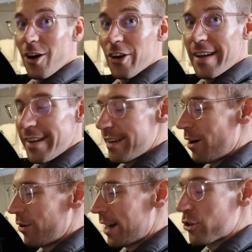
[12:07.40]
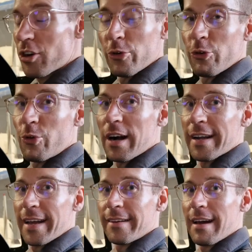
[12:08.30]
Okay, now I show you
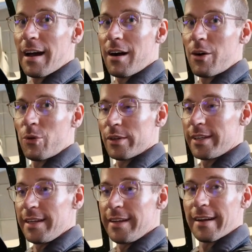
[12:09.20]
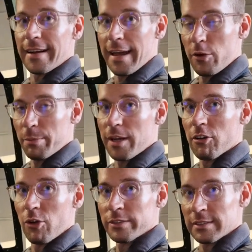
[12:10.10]
again how the canopy
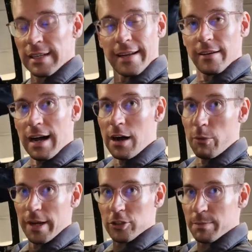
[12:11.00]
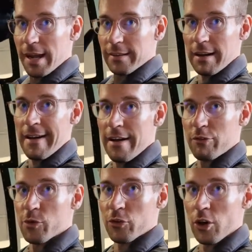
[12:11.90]
closes and how much space I have
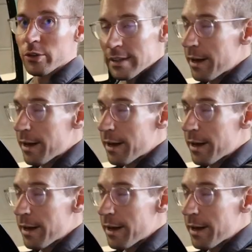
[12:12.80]
with closed